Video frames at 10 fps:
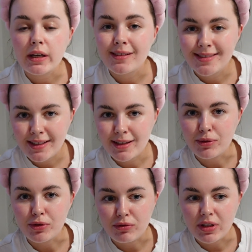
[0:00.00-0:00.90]
to
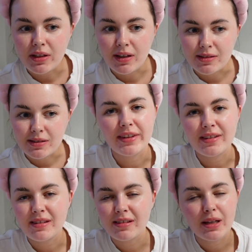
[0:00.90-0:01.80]
continue to read this.
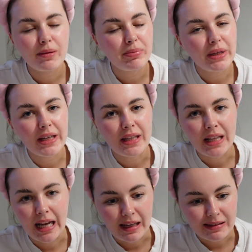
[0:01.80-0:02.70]
This is going to be
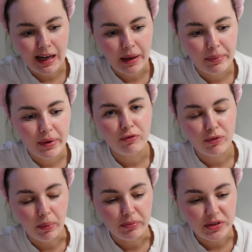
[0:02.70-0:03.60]
the last clip
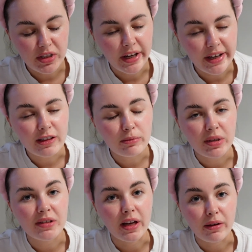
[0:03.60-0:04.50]
from tonight
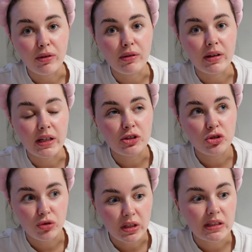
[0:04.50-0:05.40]
because I am going
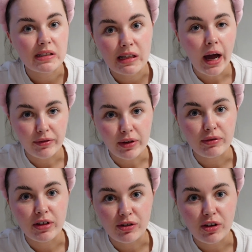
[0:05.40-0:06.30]
straight after I
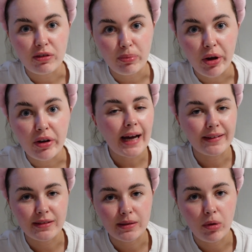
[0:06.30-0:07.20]
finish this book. And
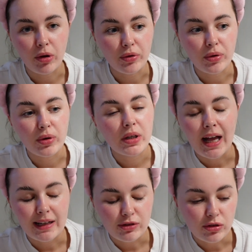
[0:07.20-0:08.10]
then tomorrow,
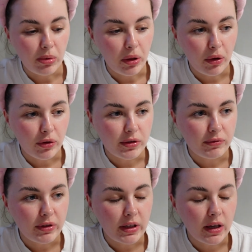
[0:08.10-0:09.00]
I'll let you know my thoughts
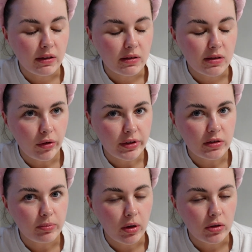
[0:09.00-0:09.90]
and feelings on
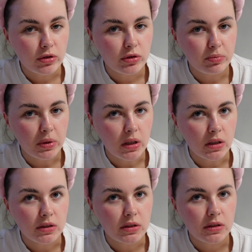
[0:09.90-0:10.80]
these books
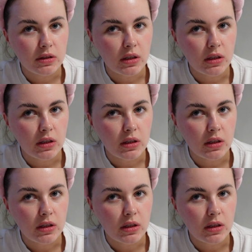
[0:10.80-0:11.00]
because